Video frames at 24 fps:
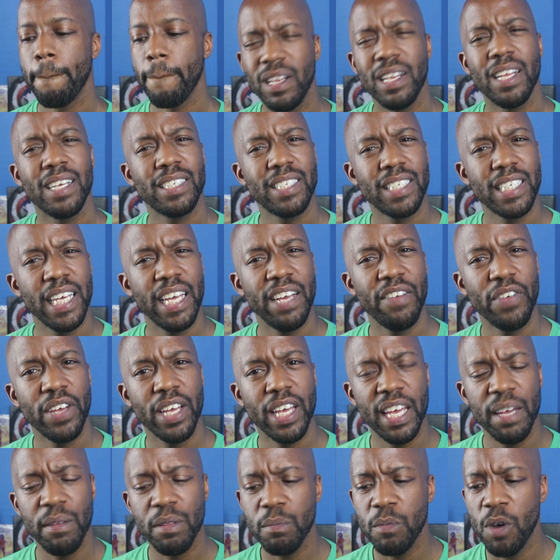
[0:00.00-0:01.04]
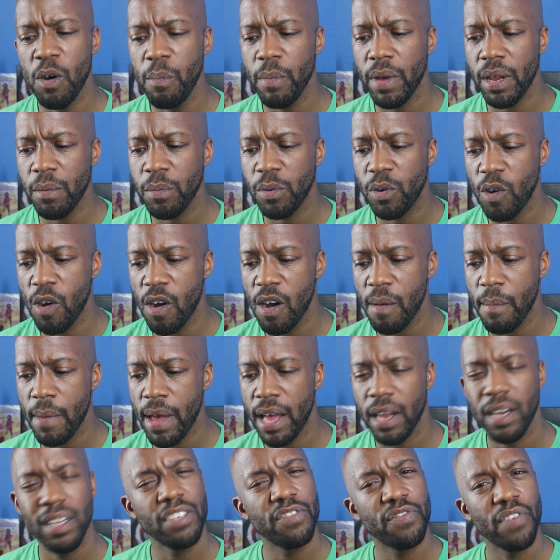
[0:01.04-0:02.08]
let's see if we can keep the momentum going,
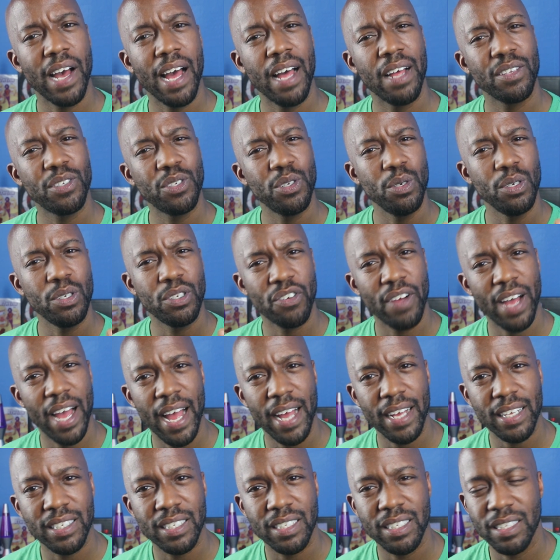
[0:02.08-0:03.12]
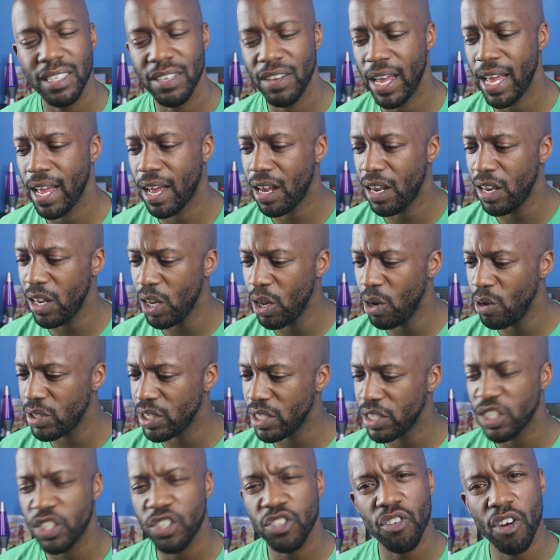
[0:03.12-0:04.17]
man, these final two tracks to close
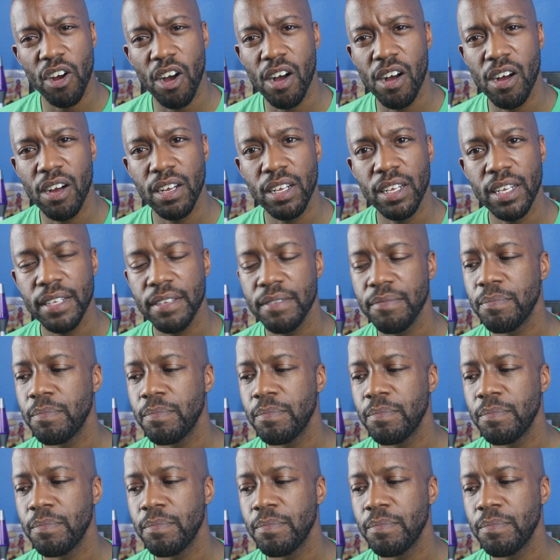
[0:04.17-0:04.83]
it strong.